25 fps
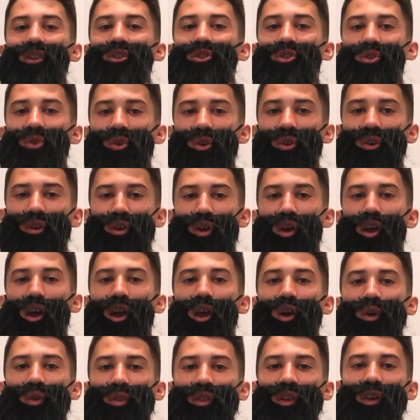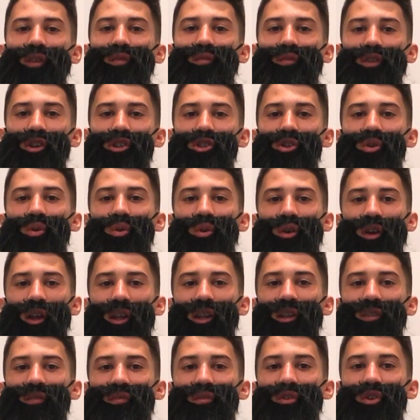2. Healthier, fresher
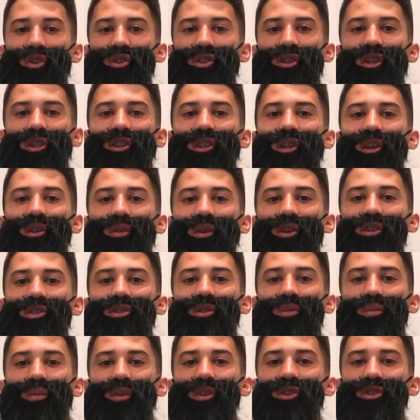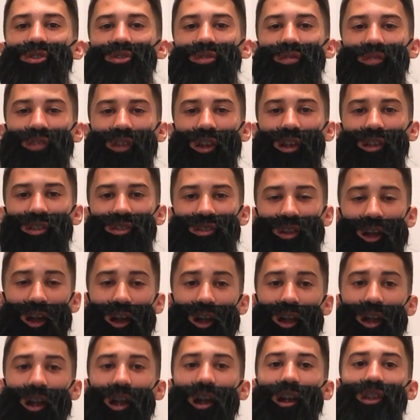organic foods can decrease the risks of cancer,
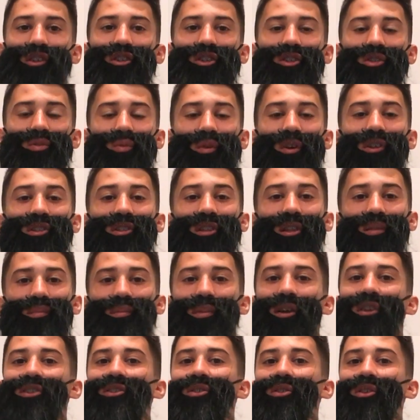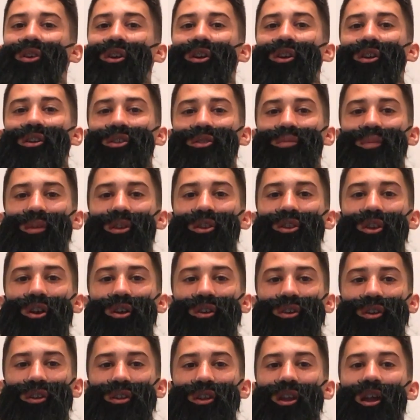and just recently Mexico has been
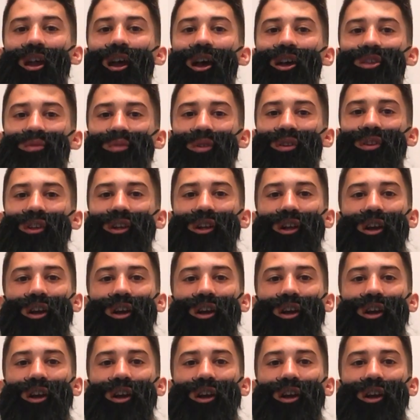noted as one of the